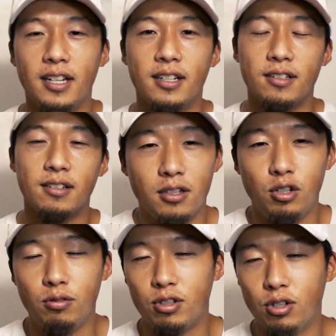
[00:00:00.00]
is
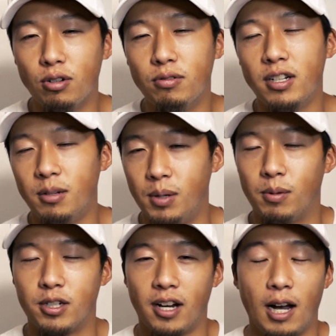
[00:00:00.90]
you still need to be able
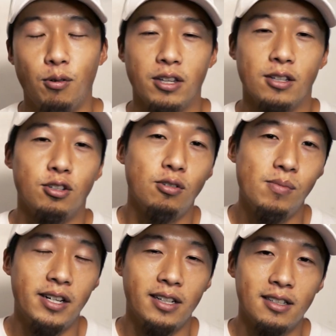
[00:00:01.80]
to check out within 2
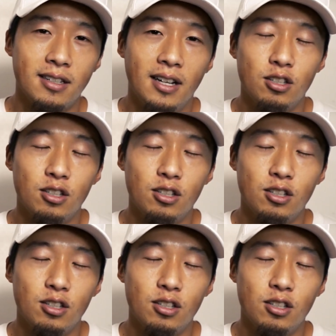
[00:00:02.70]
minutes.